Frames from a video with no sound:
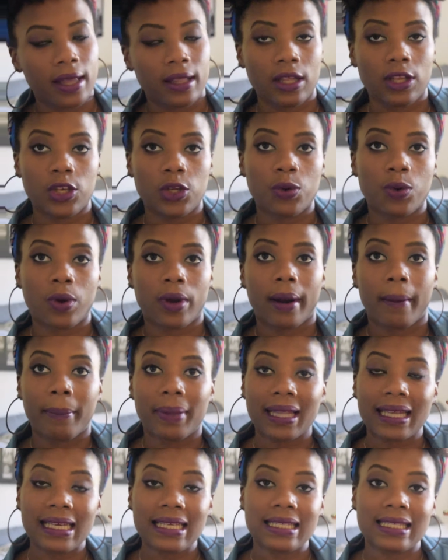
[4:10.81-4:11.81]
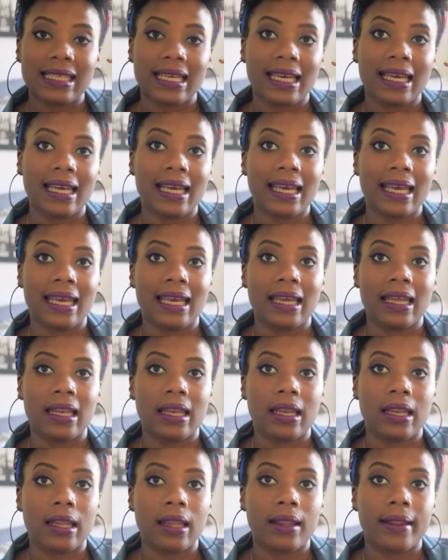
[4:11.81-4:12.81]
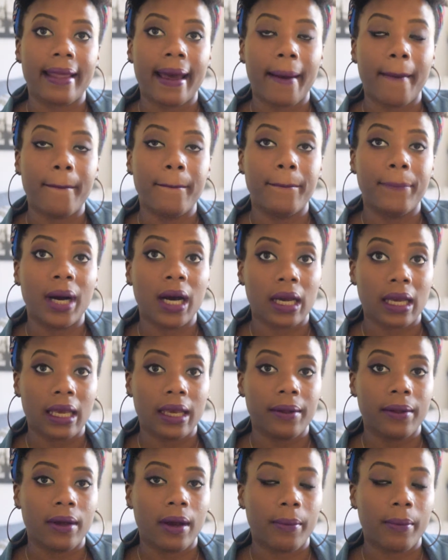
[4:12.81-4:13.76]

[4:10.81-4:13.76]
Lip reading: and then you're going to place it in that bucket.